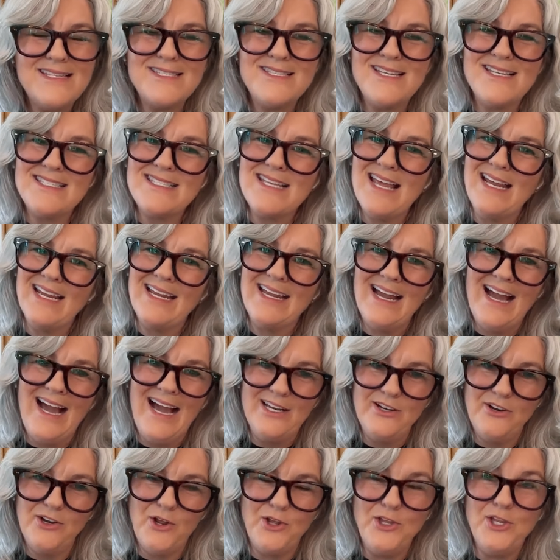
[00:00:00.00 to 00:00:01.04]
So I think it's
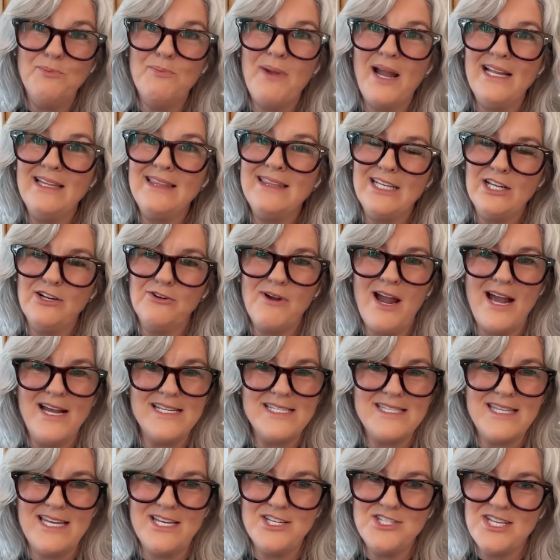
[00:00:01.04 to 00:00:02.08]
just like, I don't know, you
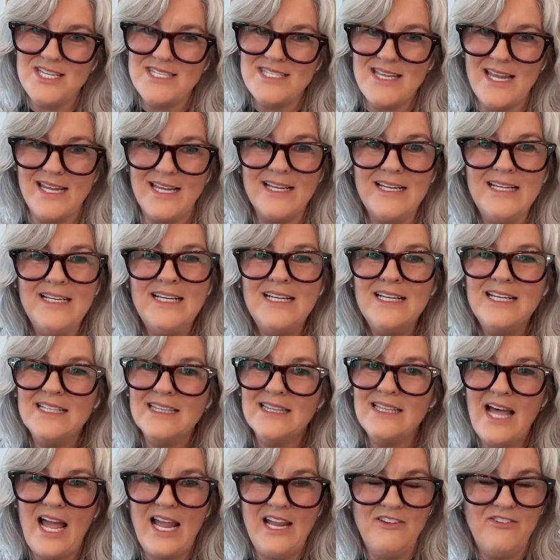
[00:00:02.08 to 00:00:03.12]
might theorize that it's just
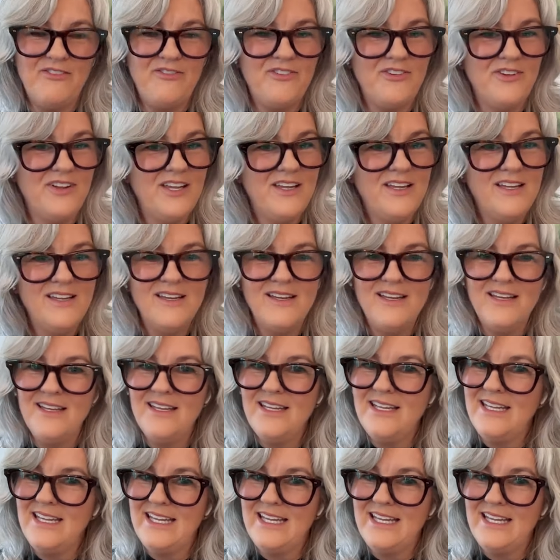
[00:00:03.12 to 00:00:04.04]
like life